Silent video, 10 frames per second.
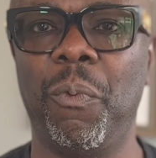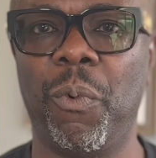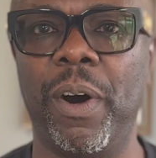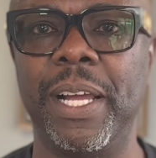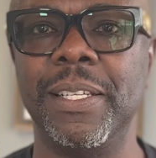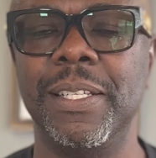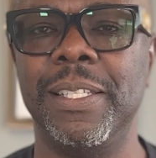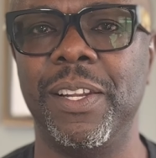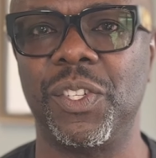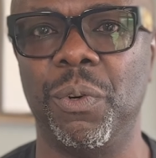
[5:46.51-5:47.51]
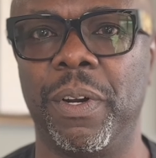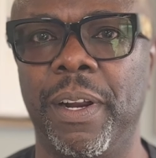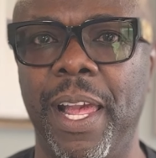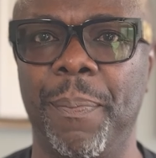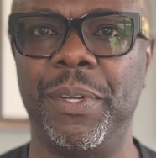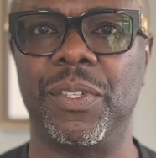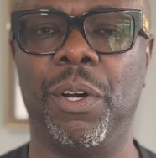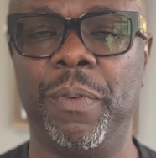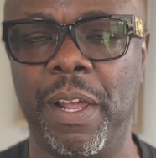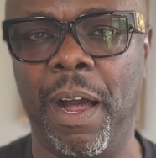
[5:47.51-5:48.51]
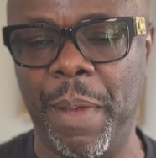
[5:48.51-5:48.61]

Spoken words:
1 disorder episode,